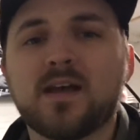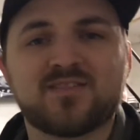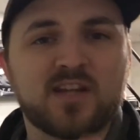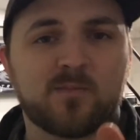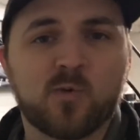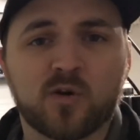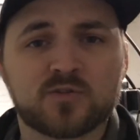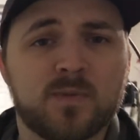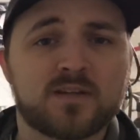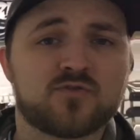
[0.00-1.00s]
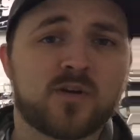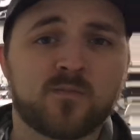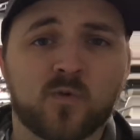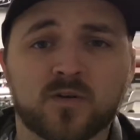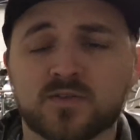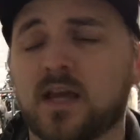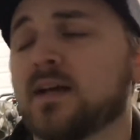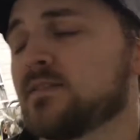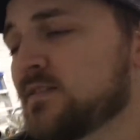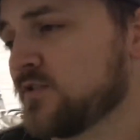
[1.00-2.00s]
Teamwork makes dream works,
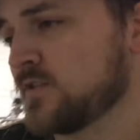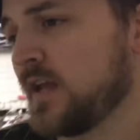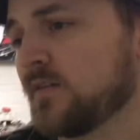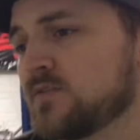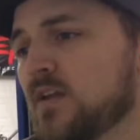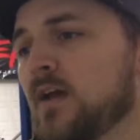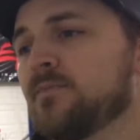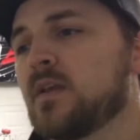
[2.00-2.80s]
guys. That's just how it's done.